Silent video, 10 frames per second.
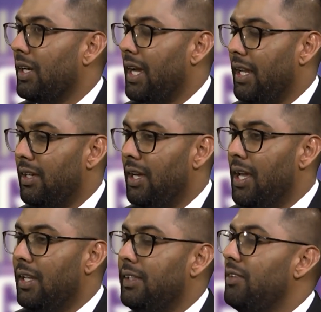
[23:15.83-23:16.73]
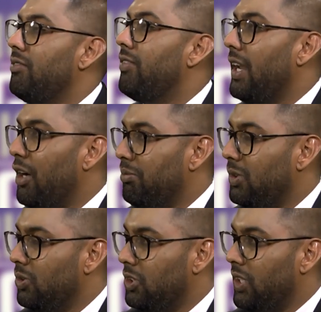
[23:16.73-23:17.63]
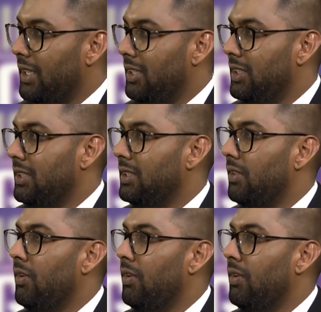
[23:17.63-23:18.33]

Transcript: can develop those strategies.